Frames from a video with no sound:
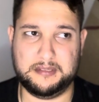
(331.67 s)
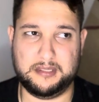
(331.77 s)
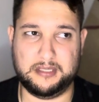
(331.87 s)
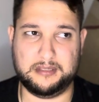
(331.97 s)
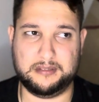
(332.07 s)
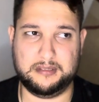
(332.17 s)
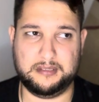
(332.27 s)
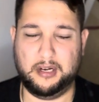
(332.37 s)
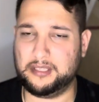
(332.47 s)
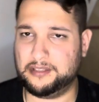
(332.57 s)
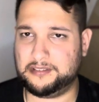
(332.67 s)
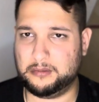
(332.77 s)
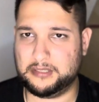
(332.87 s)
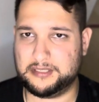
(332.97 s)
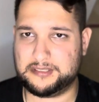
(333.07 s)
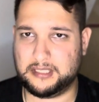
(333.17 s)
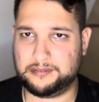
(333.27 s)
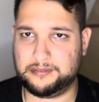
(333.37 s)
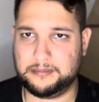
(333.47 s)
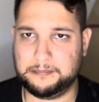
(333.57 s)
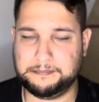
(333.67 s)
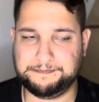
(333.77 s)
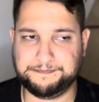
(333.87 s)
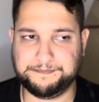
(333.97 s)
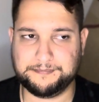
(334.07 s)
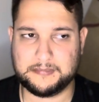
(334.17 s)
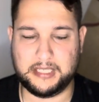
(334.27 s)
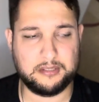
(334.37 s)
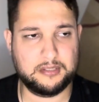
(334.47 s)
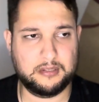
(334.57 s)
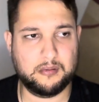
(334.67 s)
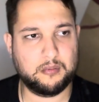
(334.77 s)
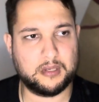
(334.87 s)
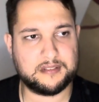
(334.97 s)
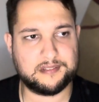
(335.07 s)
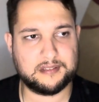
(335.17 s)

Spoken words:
in other soda stuff. I don't know what